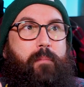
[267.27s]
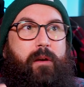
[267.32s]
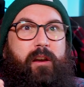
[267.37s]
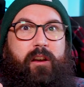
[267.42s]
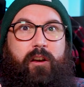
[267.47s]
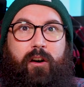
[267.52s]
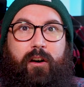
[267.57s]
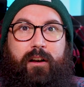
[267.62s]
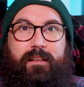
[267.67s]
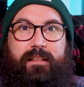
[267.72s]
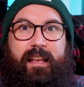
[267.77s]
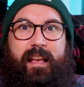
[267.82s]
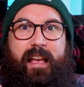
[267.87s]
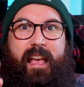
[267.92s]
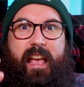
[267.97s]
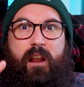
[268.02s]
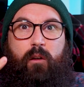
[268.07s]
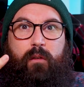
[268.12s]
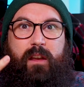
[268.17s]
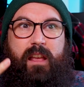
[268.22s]
because
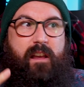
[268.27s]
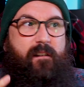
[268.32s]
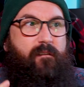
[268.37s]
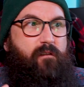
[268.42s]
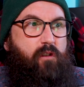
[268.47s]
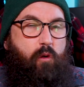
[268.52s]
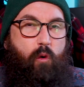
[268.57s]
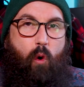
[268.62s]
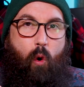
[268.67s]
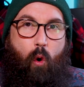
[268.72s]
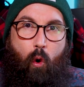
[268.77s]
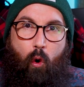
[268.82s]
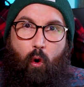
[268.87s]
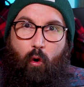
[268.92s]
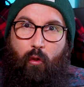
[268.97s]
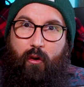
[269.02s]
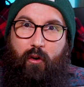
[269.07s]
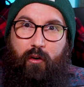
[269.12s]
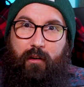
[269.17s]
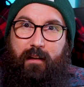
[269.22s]
it'll give you all
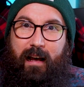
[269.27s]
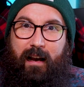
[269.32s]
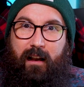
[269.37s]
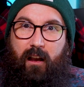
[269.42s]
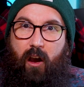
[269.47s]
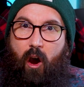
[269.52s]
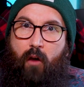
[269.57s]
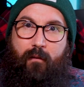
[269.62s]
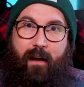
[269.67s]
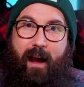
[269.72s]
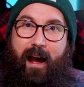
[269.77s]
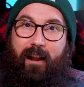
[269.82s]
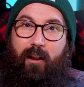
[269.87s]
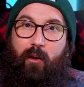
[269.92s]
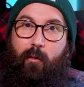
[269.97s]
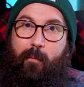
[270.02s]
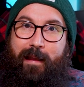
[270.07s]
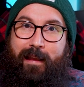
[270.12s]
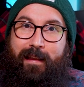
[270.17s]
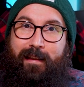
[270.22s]
the good luck over
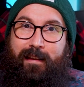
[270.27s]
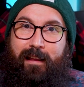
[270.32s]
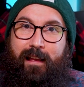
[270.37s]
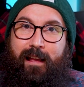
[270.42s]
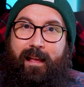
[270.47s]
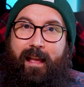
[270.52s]
Halloween